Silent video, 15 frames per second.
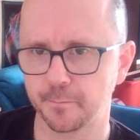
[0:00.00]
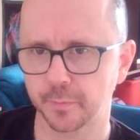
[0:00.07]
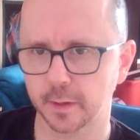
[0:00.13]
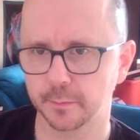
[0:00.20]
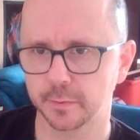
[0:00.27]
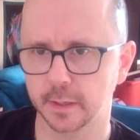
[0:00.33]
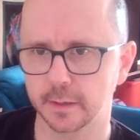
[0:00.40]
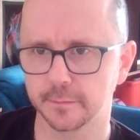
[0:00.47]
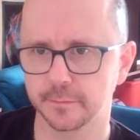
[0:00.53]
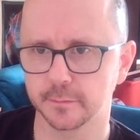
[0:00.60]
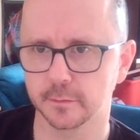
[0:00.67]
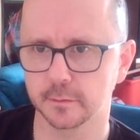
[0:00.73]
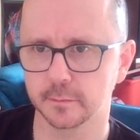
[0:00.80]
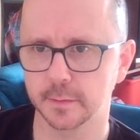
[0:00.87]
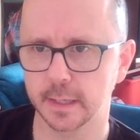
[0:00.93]

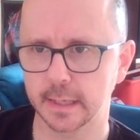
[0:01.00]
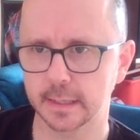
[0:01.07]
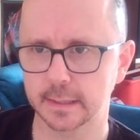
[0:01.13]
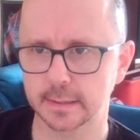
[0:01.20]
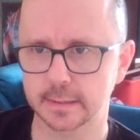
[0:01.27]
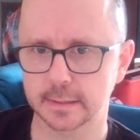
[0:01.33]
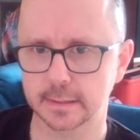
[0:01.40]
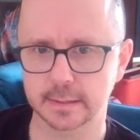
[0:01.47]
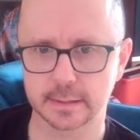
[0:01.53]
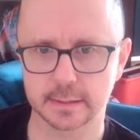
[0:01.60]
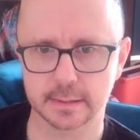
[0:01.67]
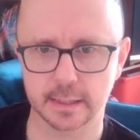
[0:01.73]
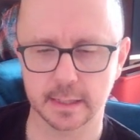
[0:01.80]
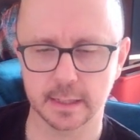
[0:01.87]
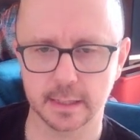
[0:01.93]
platform, edit,
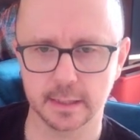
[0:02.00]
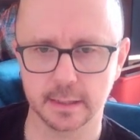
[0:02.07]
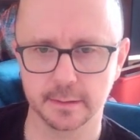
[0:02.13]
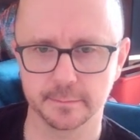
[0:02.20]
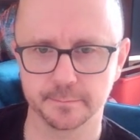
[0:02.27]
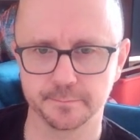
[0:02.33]
say.